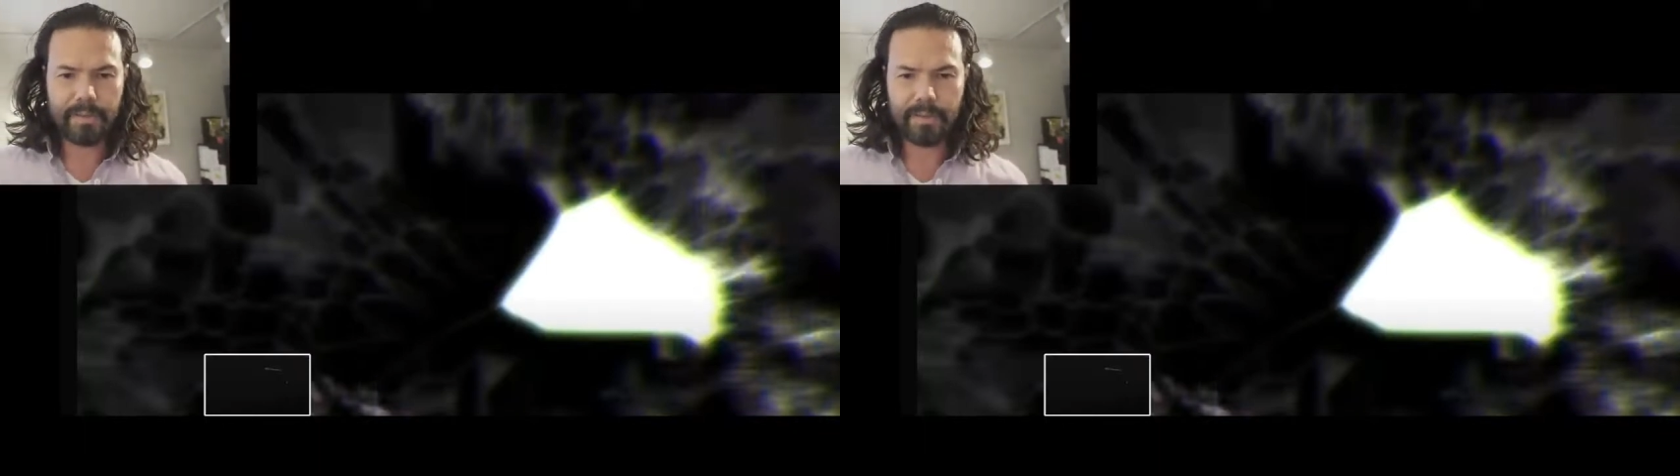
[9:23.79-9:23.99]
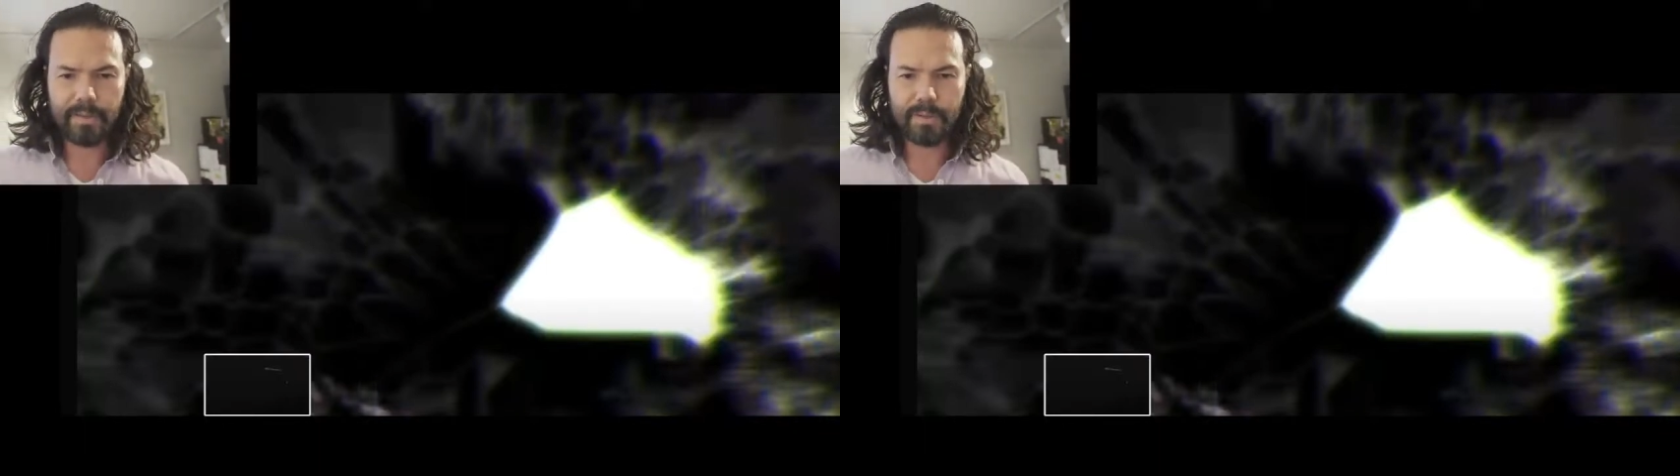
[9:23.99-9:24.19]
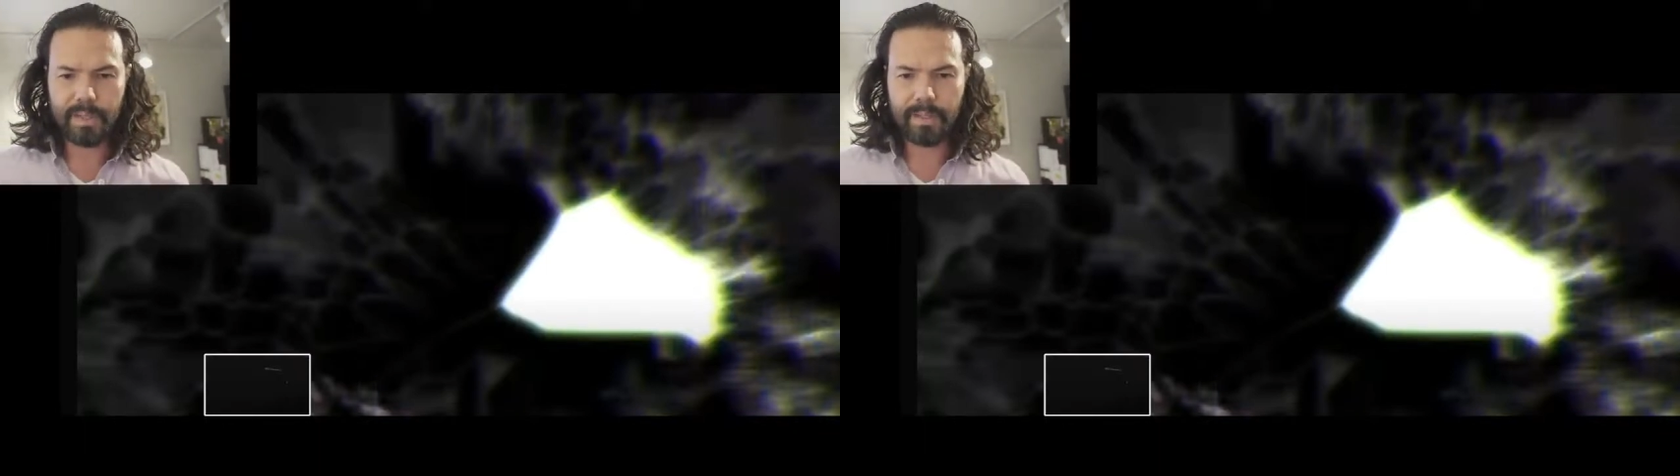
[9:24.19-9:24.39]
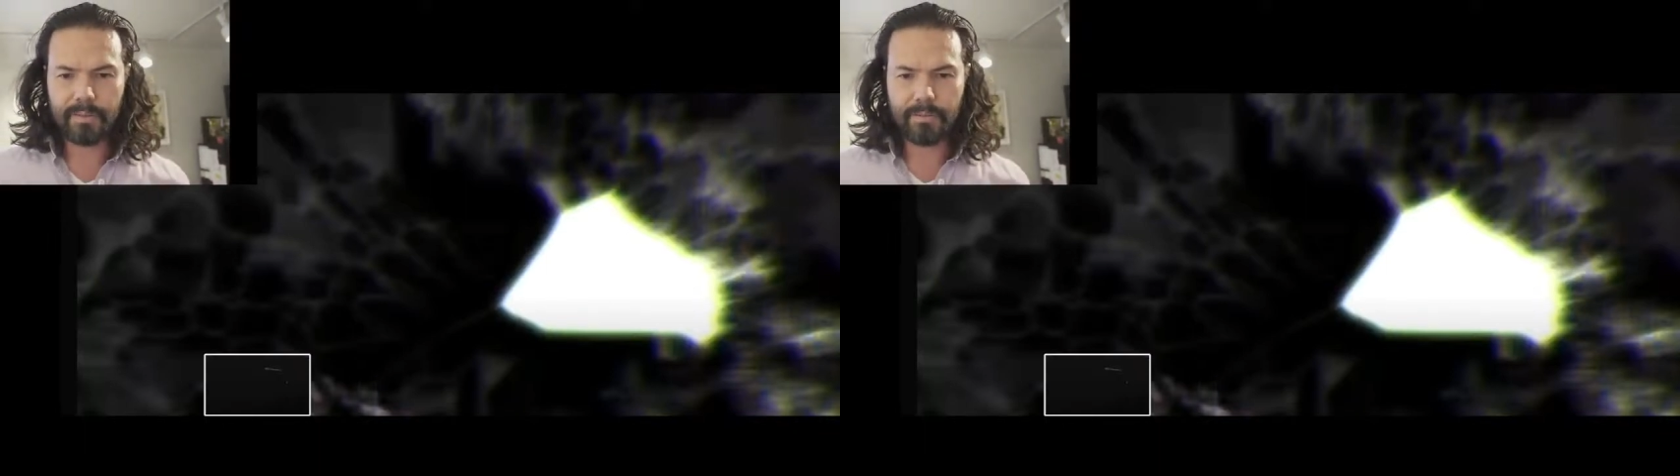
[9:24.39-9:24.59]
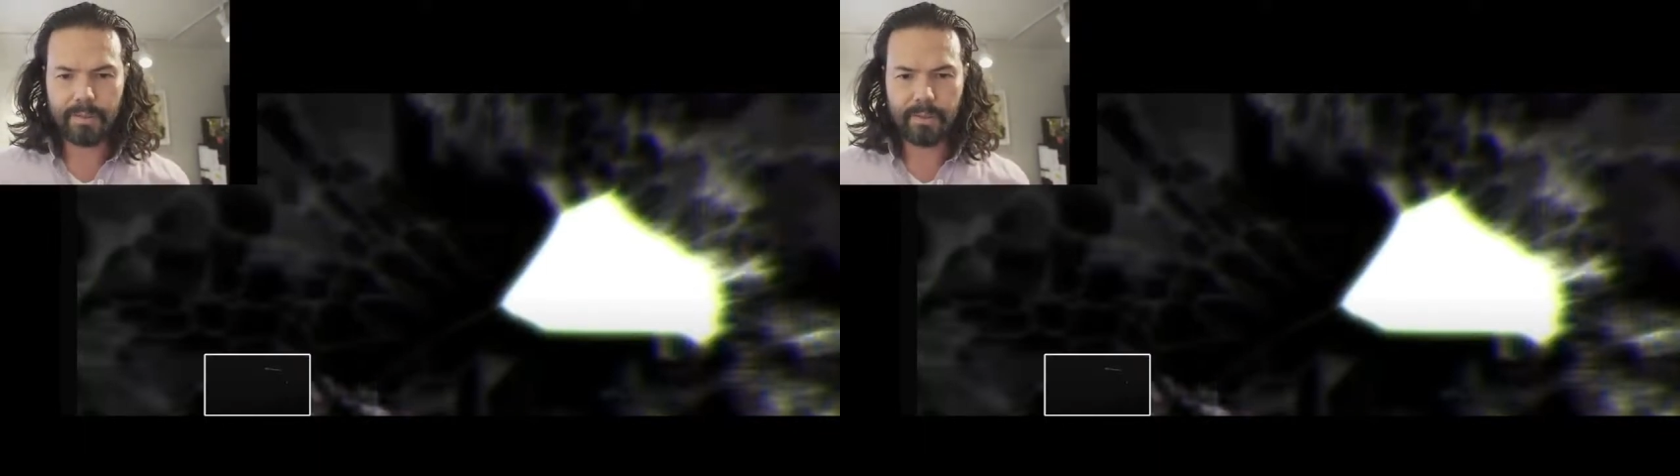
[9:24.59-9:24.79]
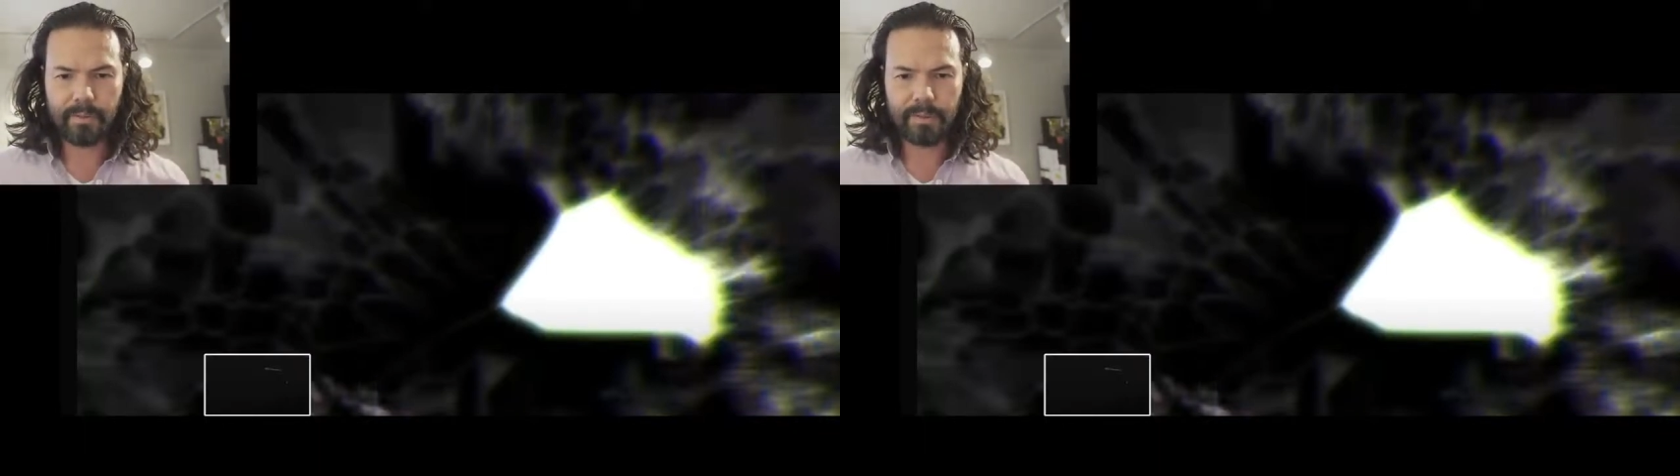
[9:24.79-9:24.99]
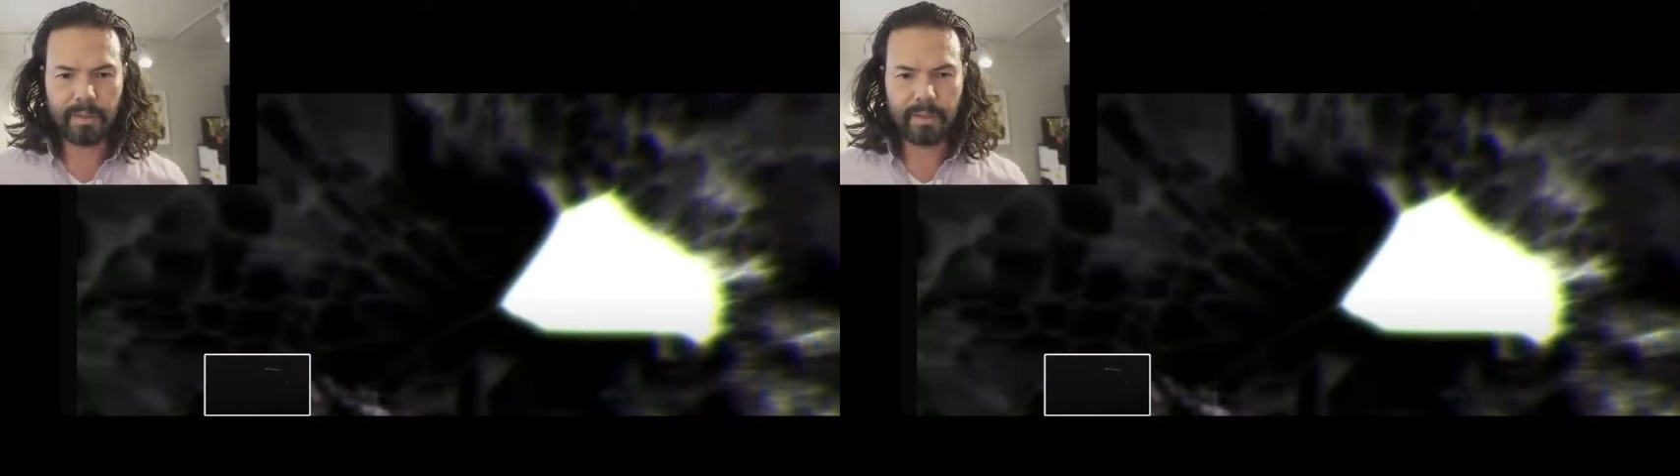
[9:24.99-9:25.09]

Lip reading: and this is kind of, at